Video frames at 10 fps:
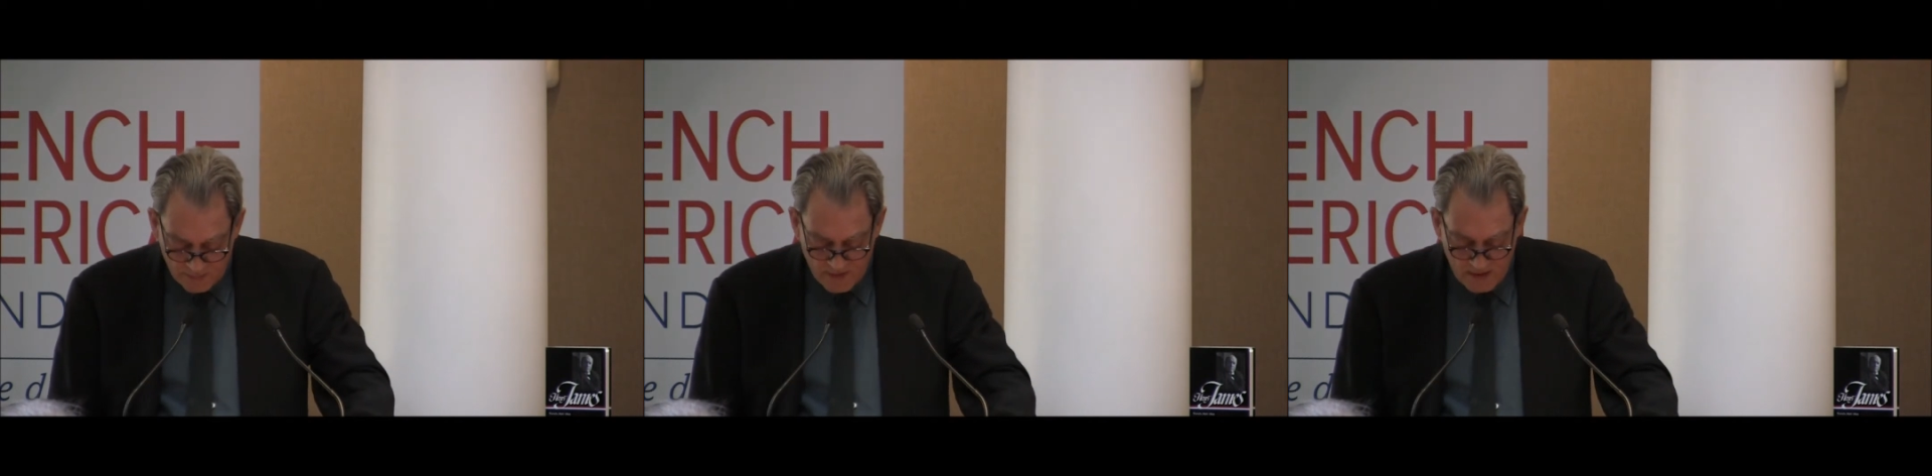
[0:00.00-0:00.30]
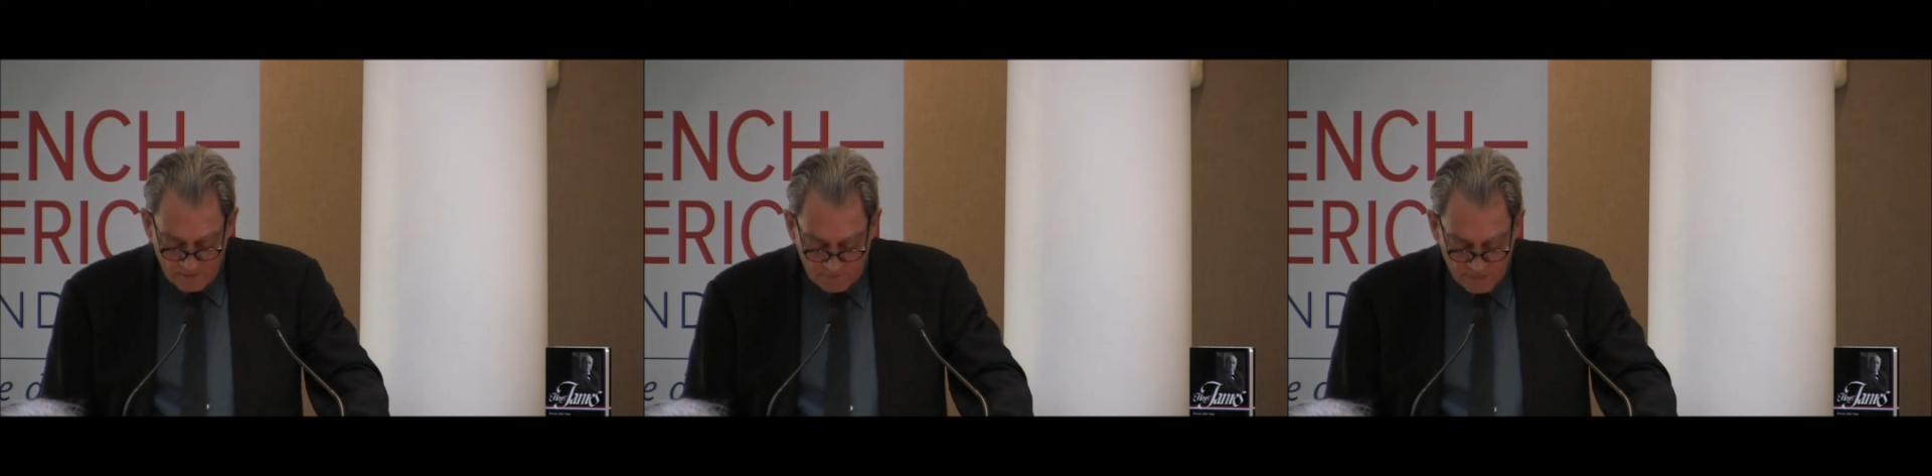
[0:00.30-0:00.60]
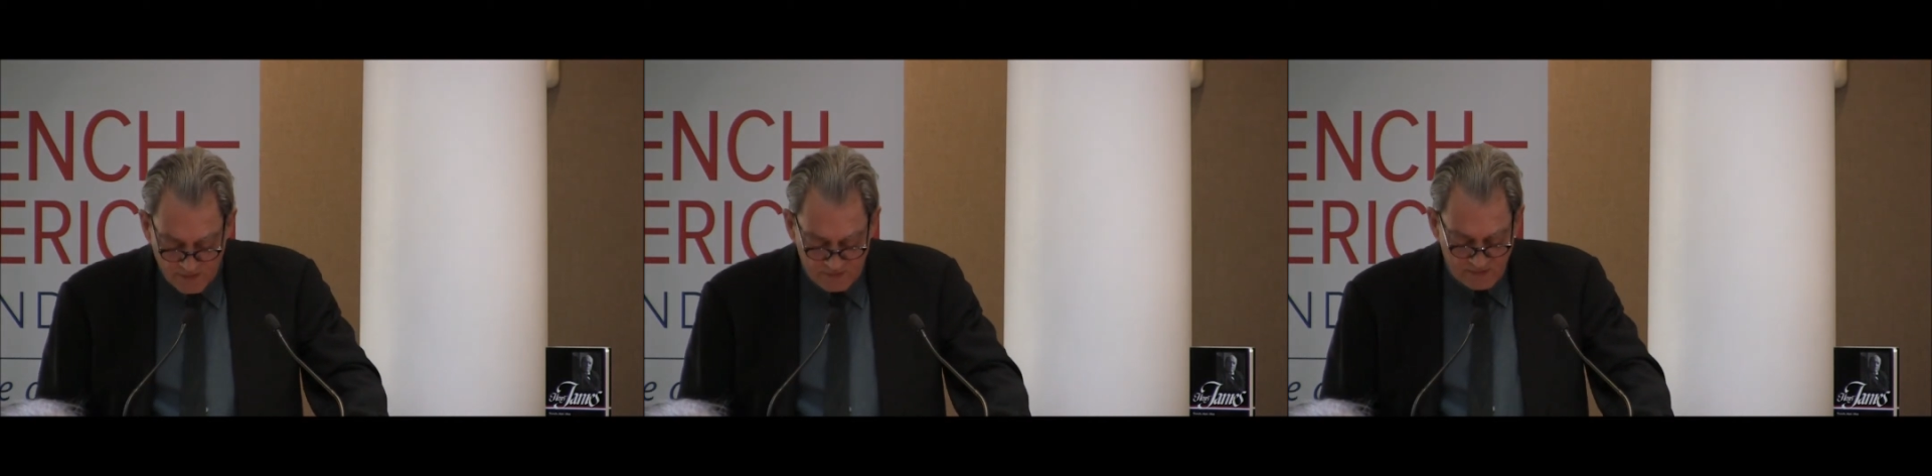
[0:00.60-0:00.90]
the
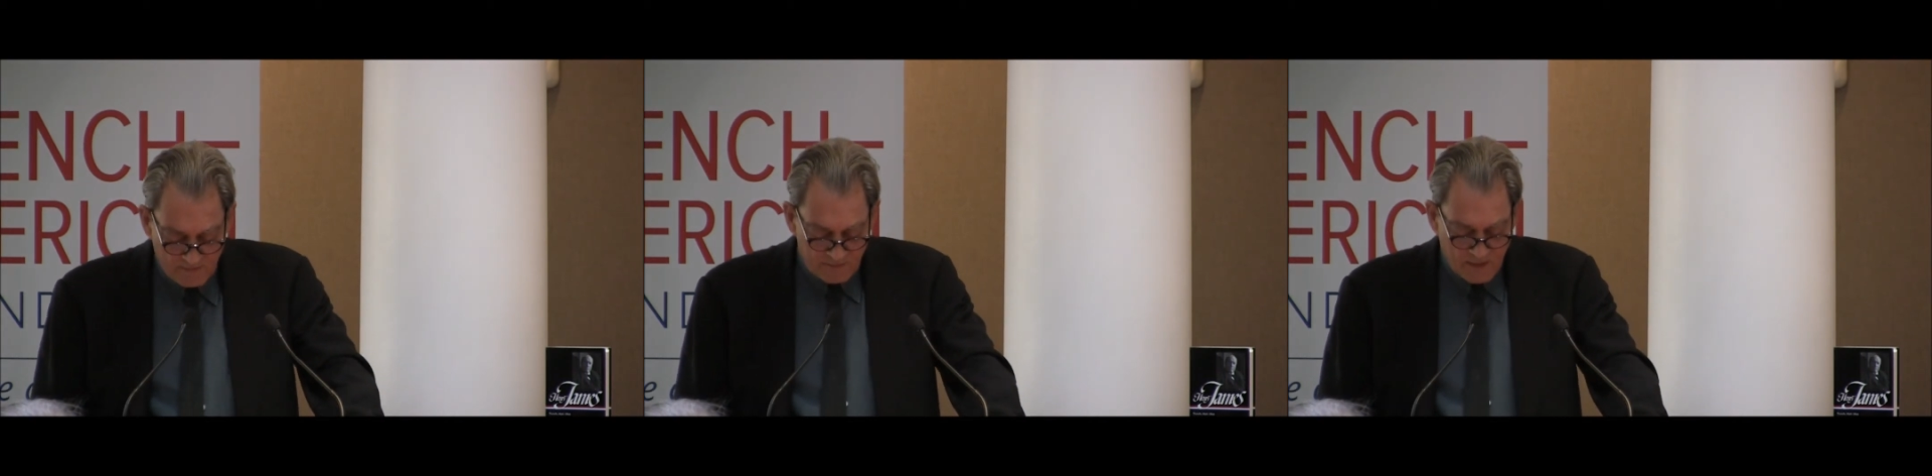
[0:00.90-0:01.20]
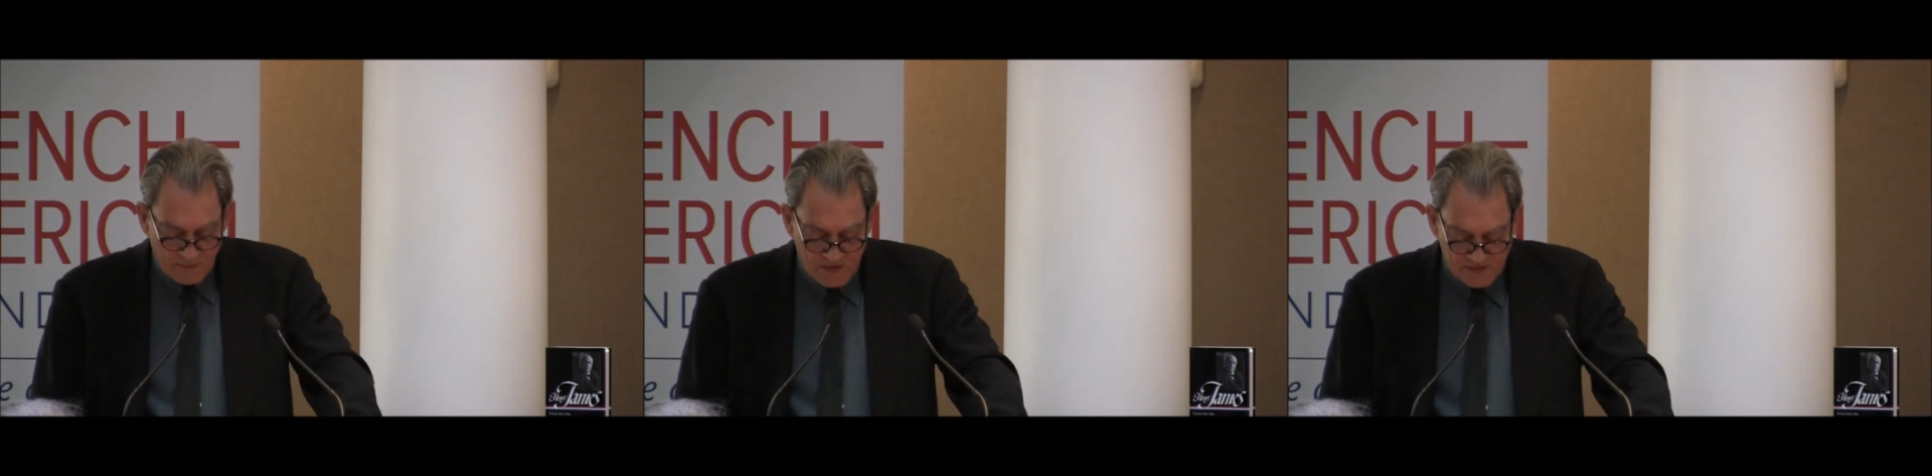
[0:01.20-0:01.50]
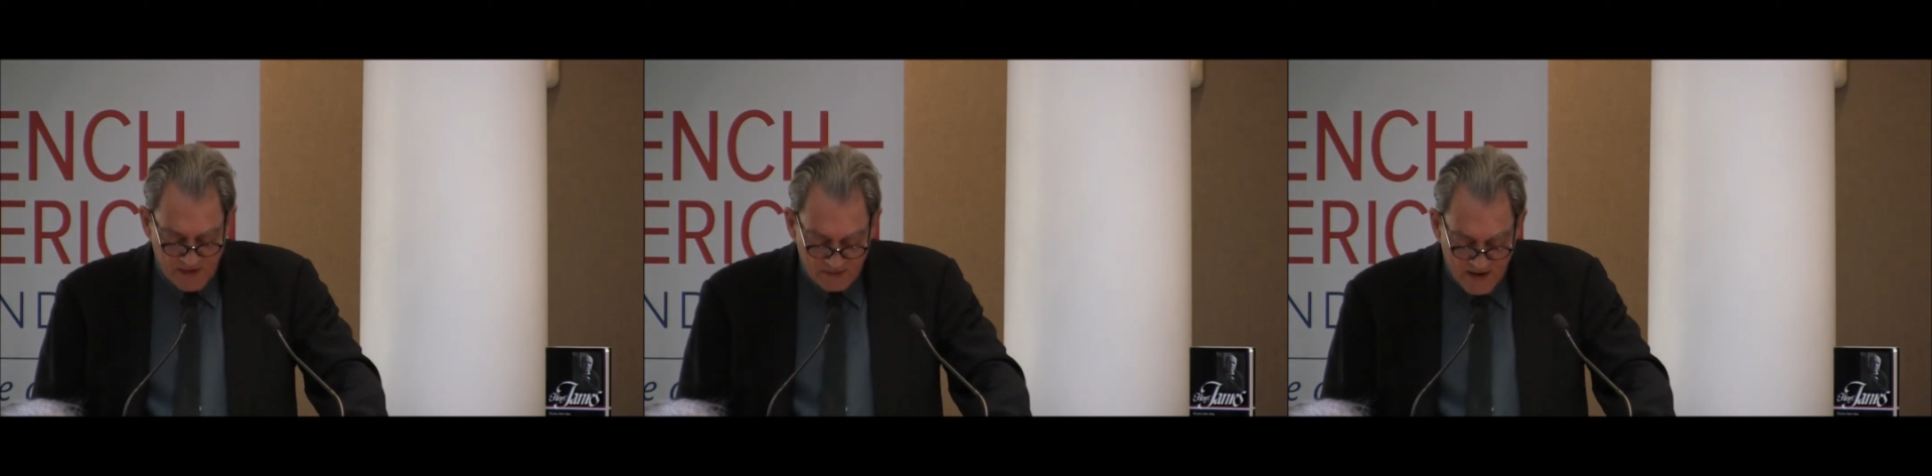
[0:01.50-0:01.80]
influence of
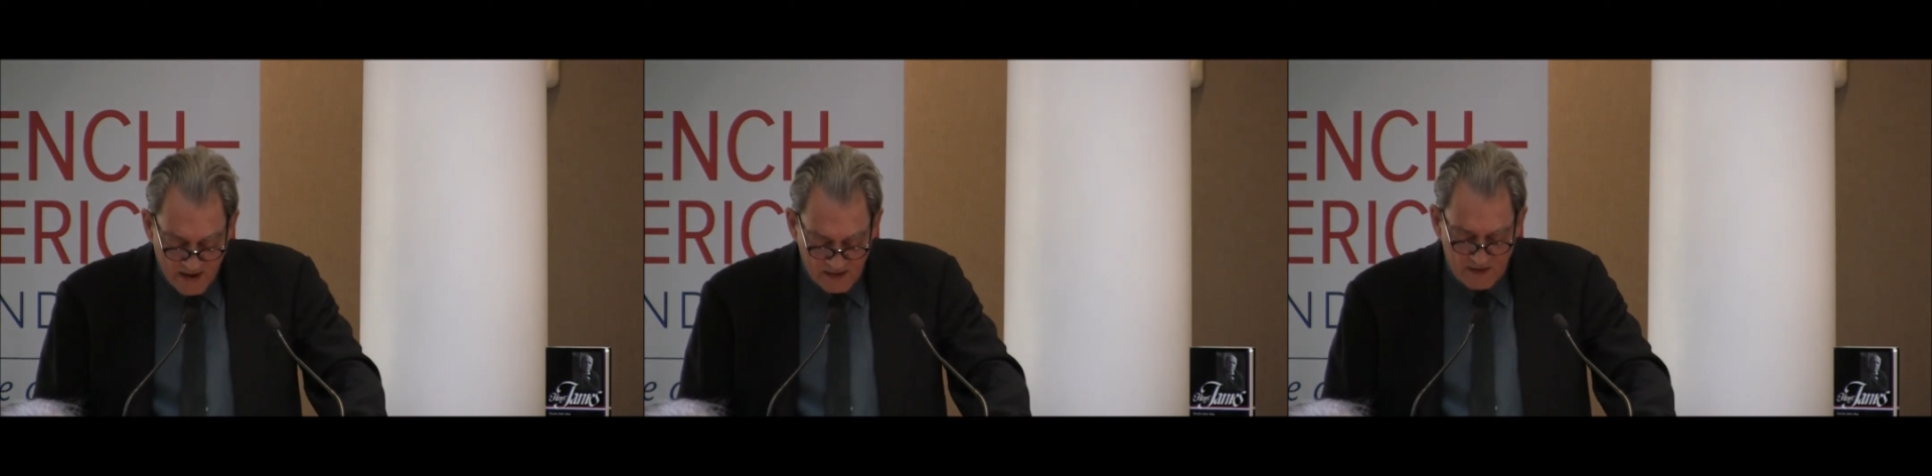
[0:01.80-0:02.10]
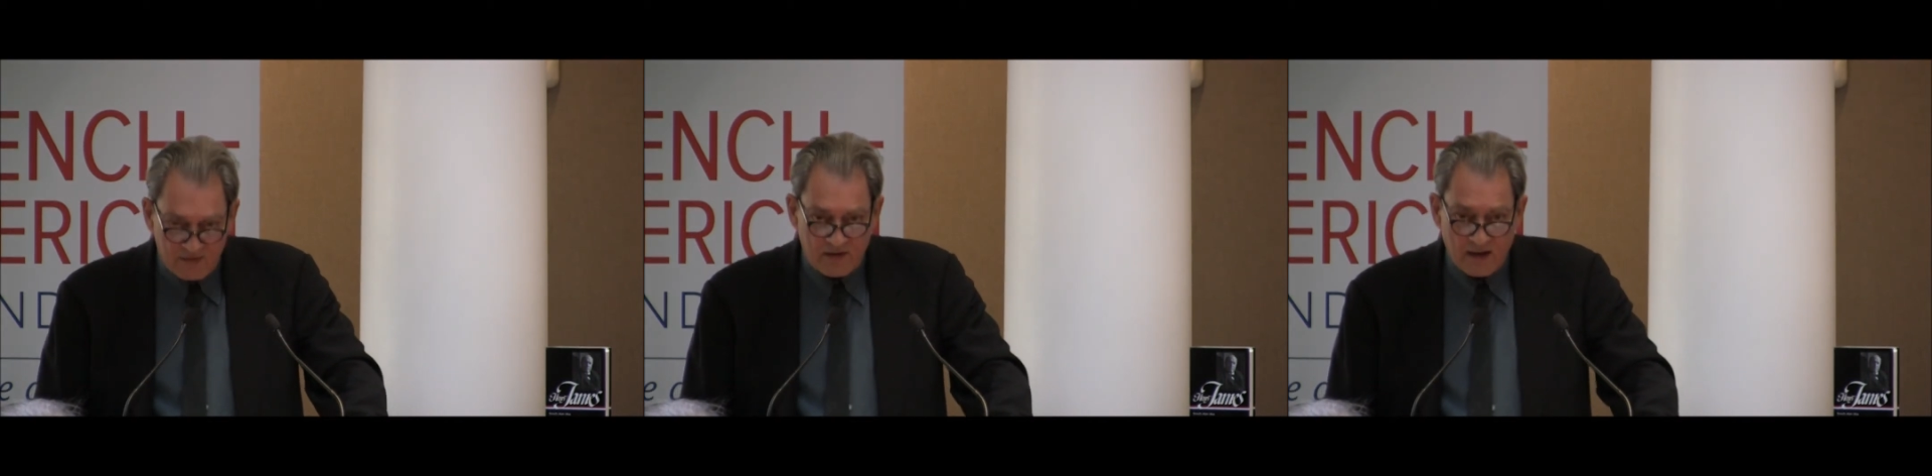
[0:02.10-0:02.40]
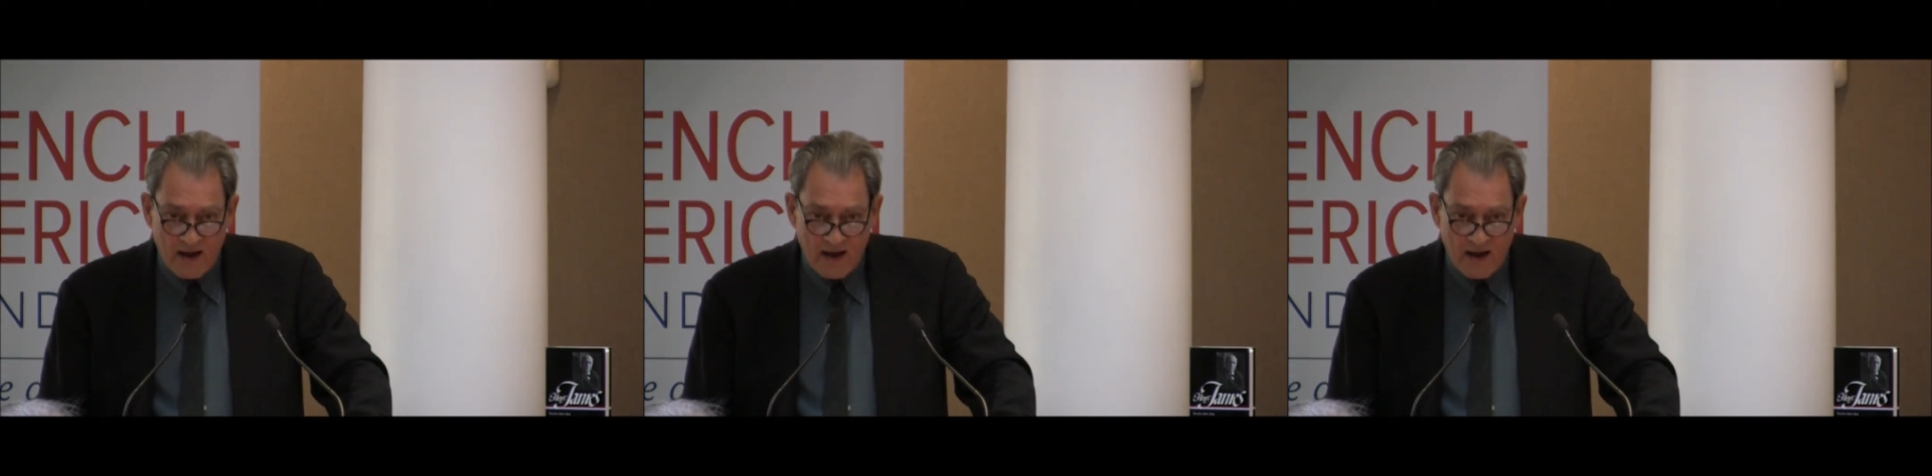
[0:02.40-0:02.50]
this antagonistic